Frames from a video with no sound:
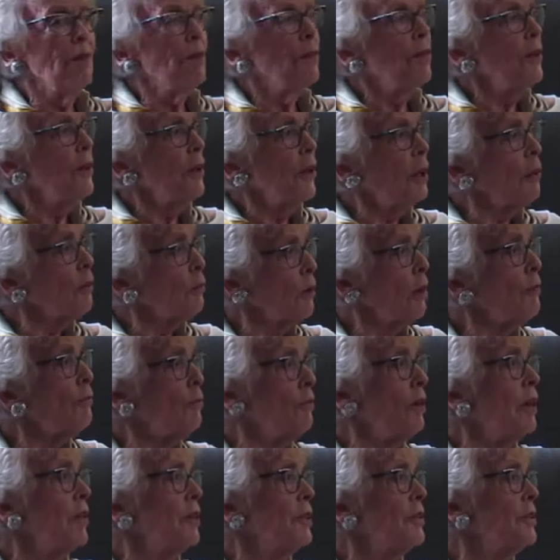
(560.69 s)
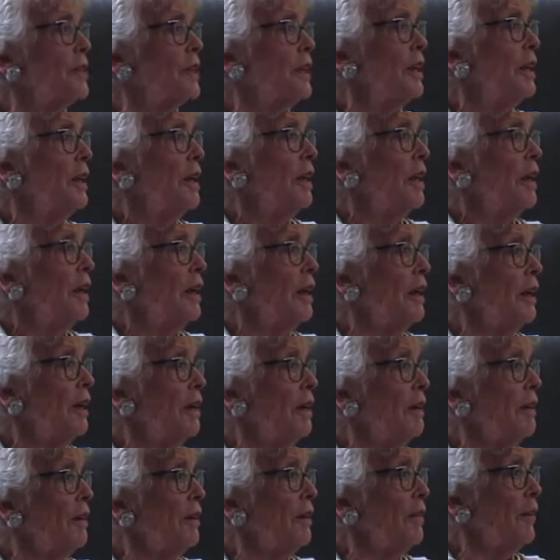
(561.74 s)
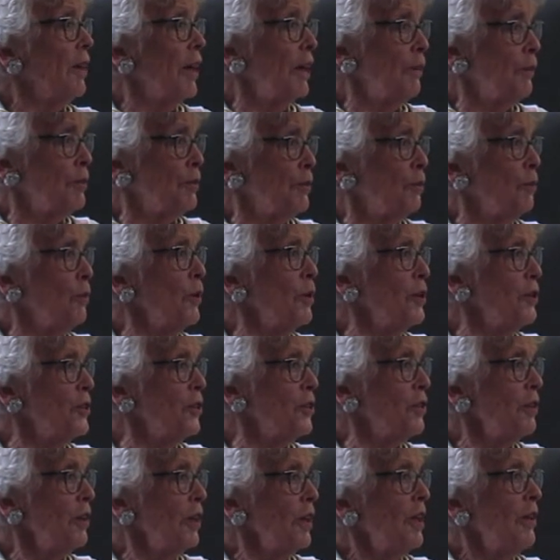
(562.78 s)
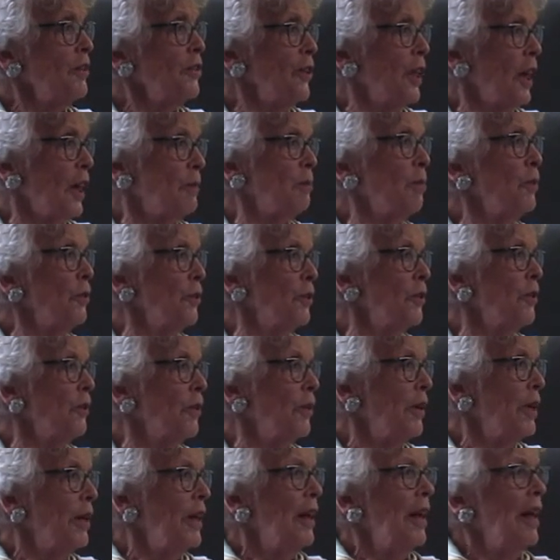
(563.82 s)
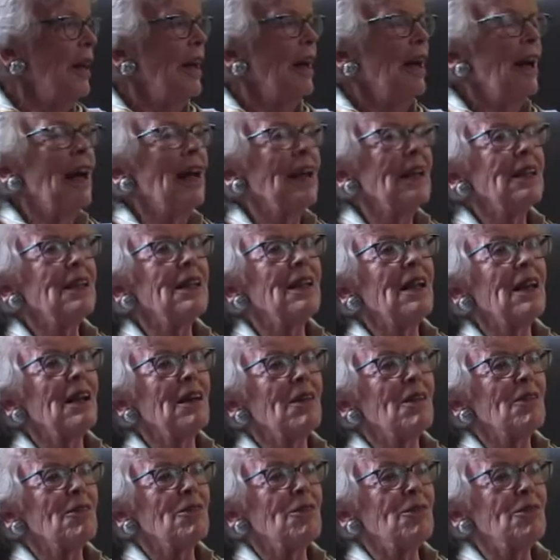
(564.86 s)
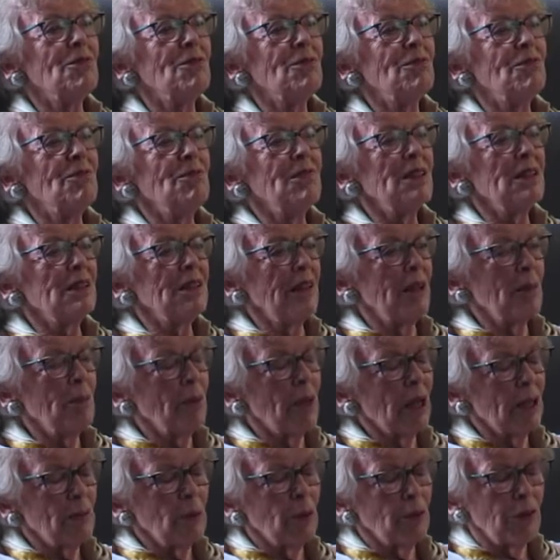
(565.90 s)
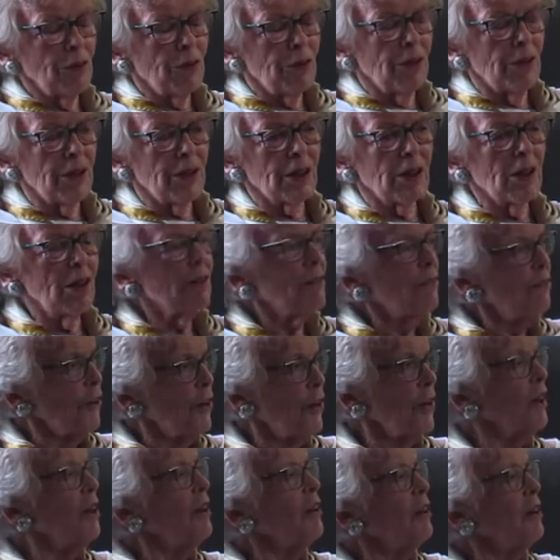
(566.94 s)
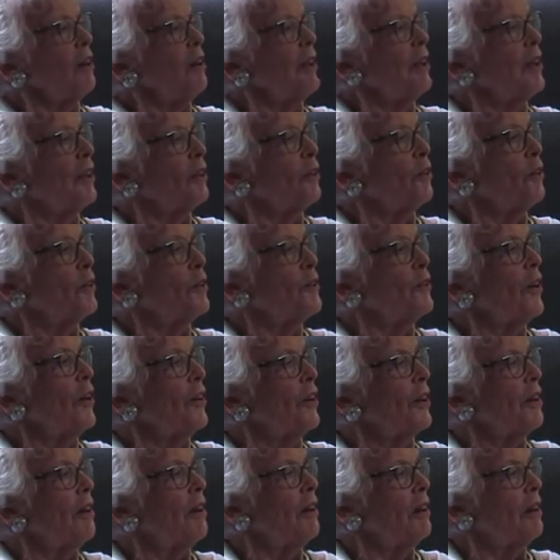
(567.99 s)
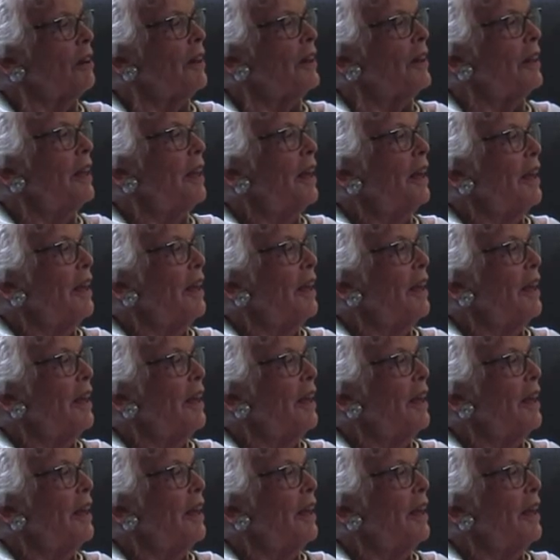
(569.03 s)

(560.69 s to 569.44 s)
for the Isle Rough Riders. He was from Windsor, Jack Morneau, and they brought him over to Father Conlon. And of course, Father Conlon